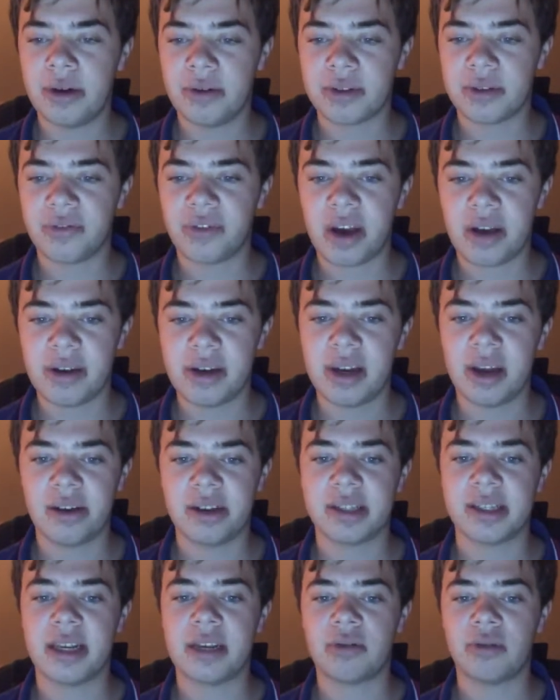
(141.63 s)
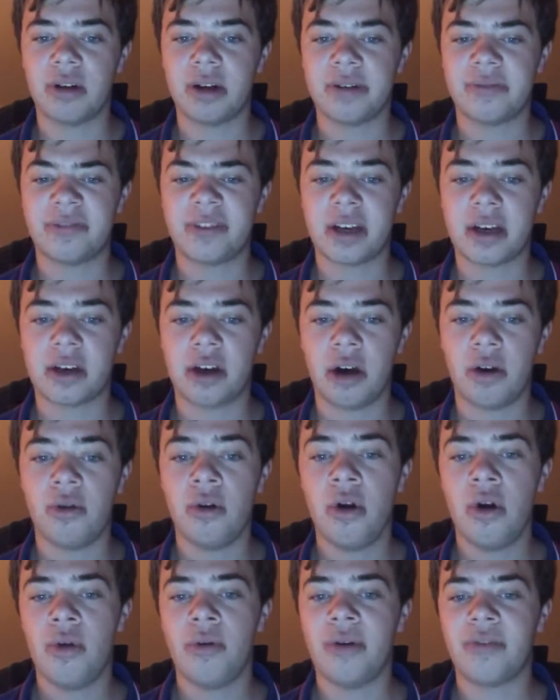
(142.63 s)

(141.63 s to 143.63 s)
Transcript: It was a very nicely crafted goal,